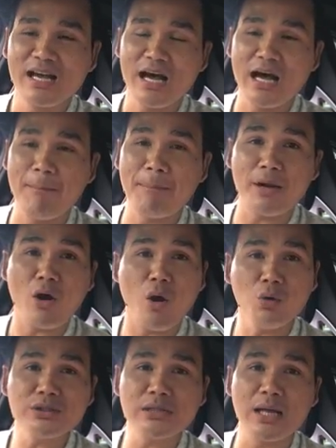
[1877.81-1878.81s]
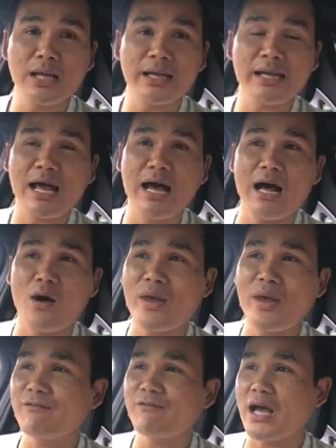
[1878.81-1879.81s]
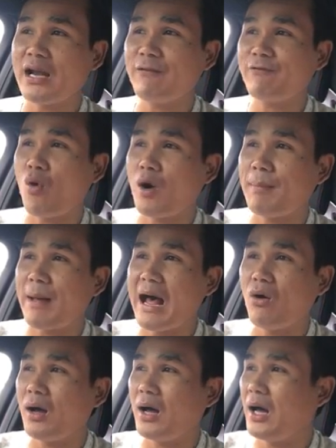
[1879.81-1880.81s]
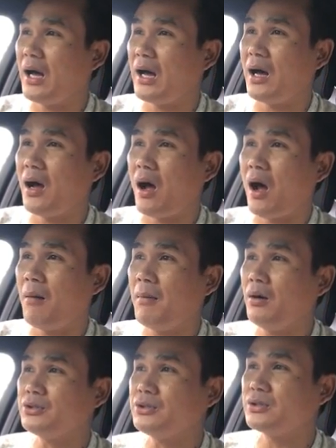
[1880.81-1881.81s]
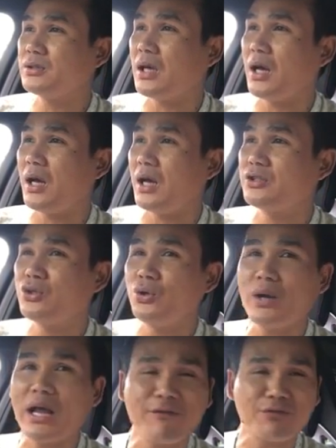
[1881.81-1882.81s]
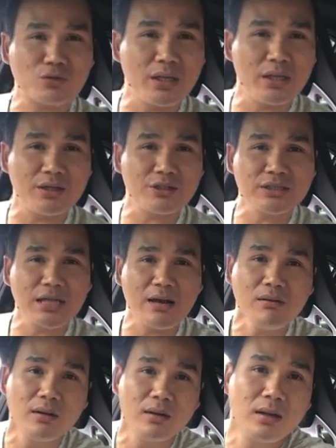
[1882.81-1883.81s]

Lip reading: But wholesaling, we have done it for about almost 2.5, 3 years now.